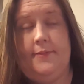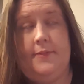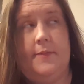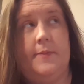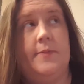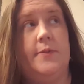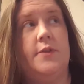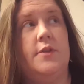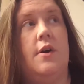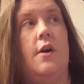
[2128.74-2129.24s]

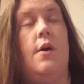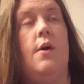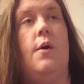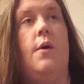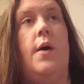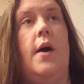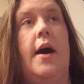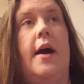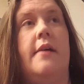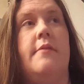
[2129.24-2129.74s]

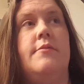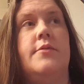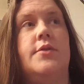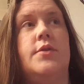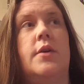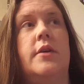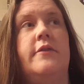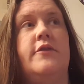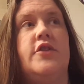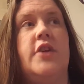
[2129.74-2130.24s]
So I'm
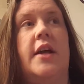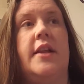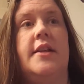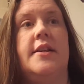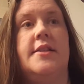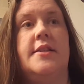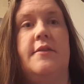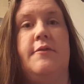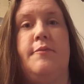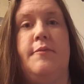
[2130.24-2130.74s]
sort of
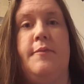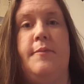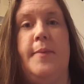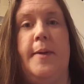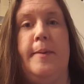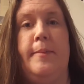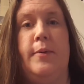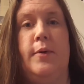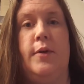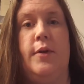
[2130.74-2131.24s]
jealous of
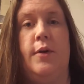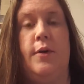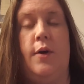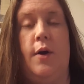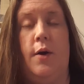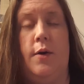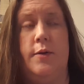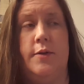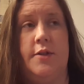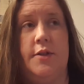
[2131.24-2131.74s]
people who
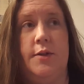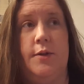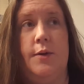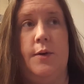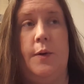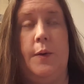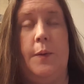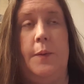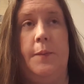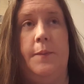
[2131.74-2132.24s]
go
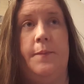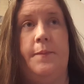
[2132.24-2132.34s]
to